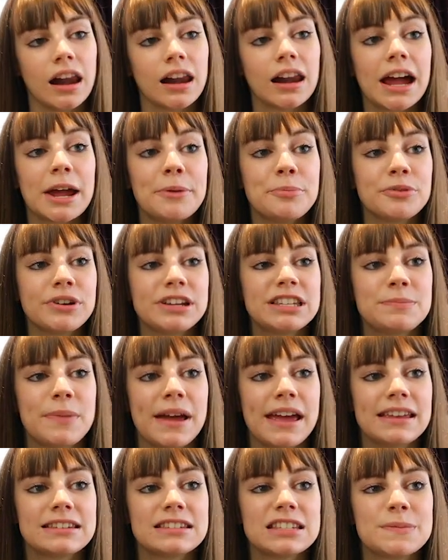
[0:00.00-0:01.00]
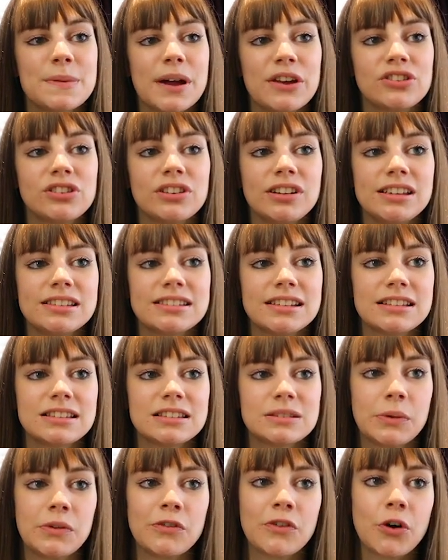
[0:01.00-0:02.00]
library space especially
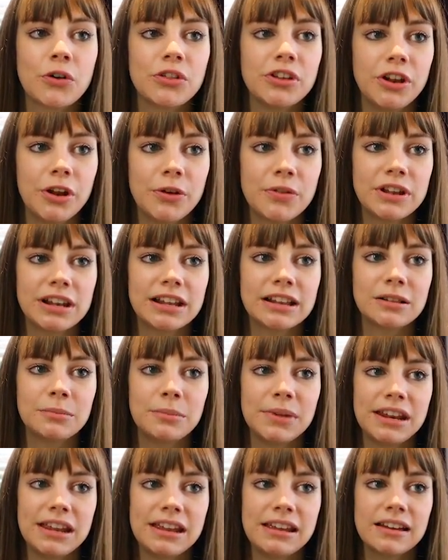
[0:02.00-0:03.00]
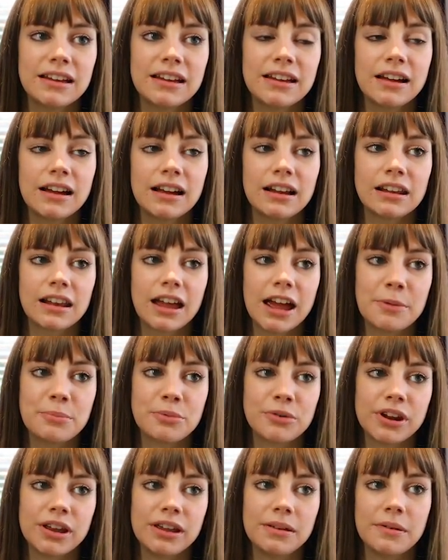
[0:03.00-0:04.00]
since we've got you know the little mini
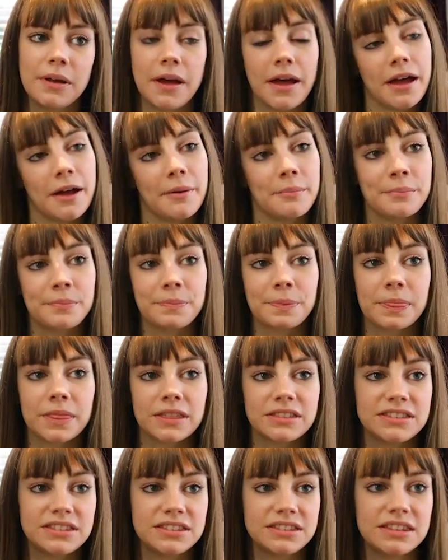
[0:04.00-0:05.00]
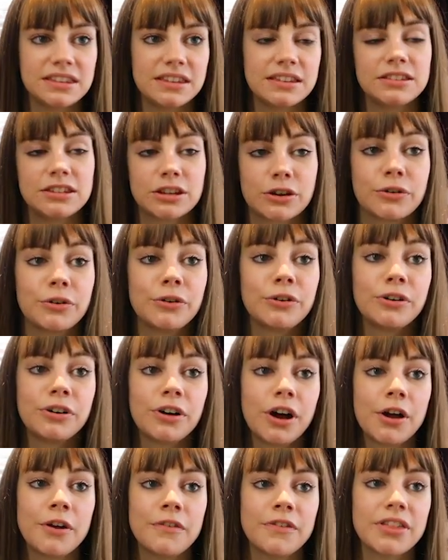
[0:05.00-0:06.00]
library um,
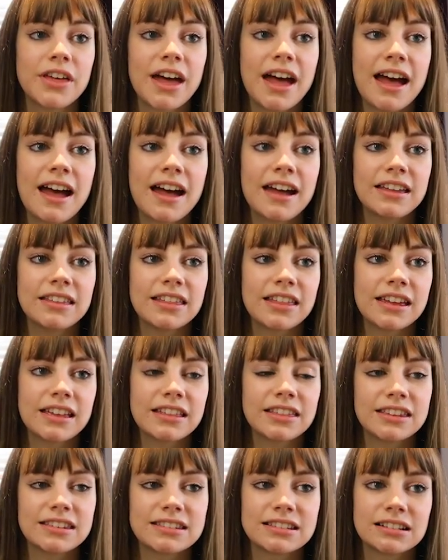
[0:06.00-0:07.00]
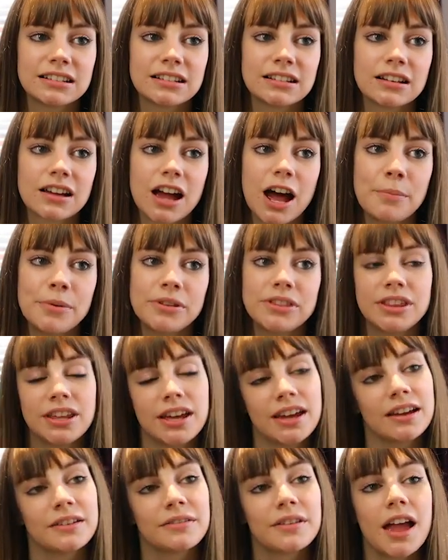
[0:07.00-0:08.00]
decor over there like this little cupboard
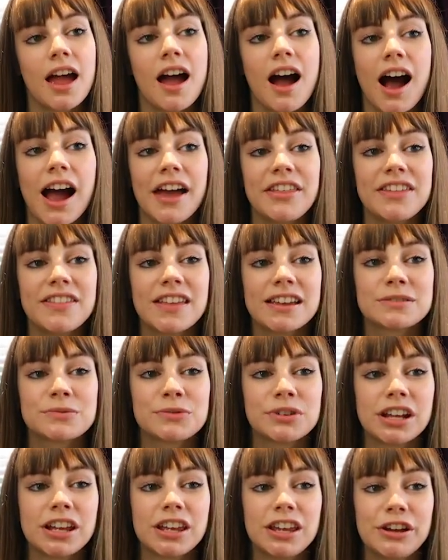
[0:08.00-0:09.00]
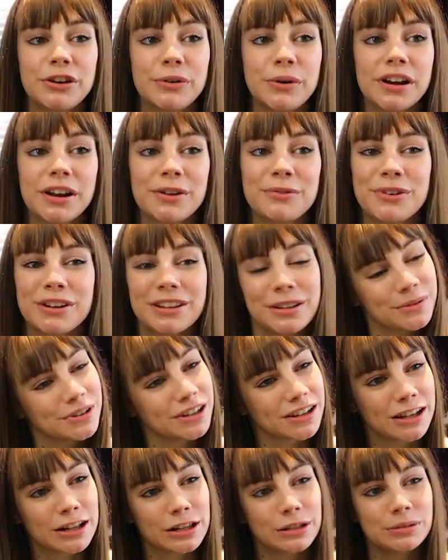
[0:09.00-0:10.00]
thing I think that's really cute and I really
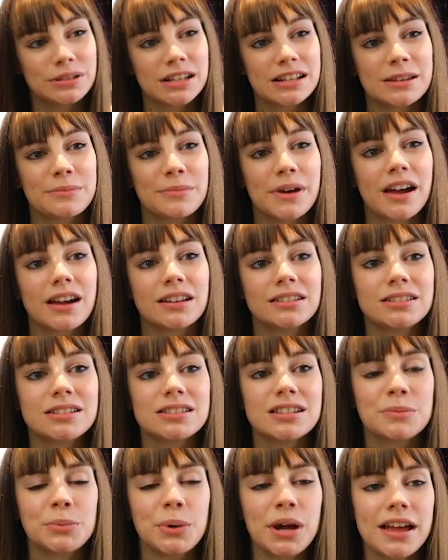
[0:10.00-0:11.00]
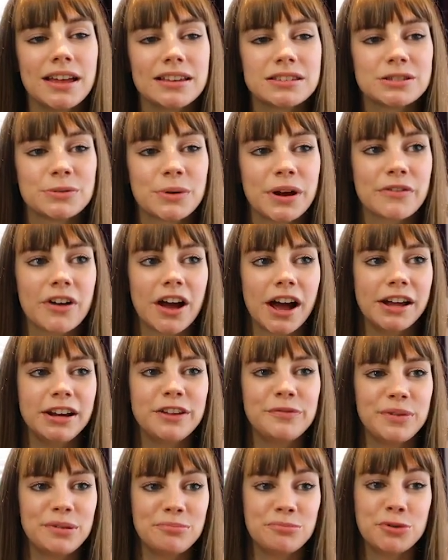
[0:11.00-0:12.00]
want to include that in my island somewhere so I've
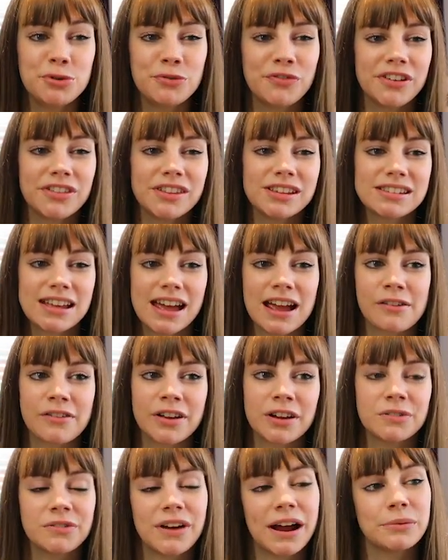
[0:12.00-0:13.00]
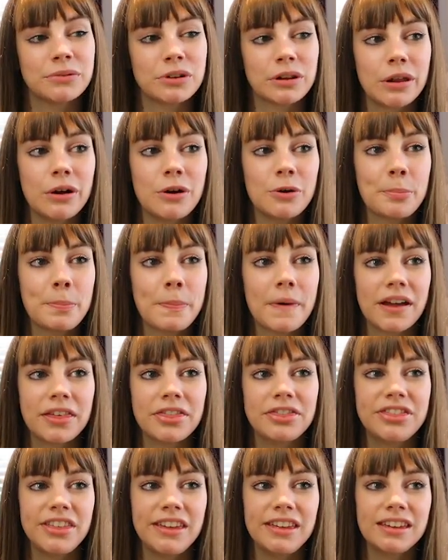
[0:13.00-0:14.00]
kind of been moving this area around a lot but I
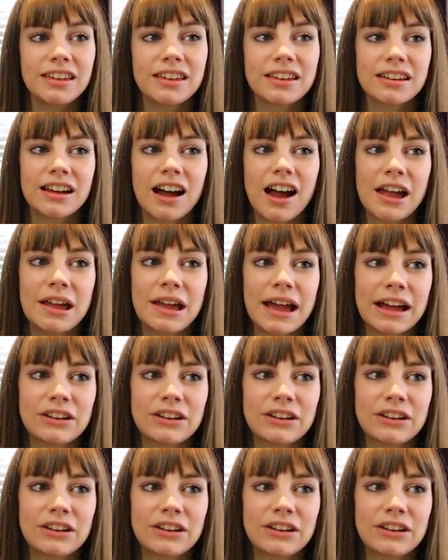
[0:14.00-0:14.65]
think I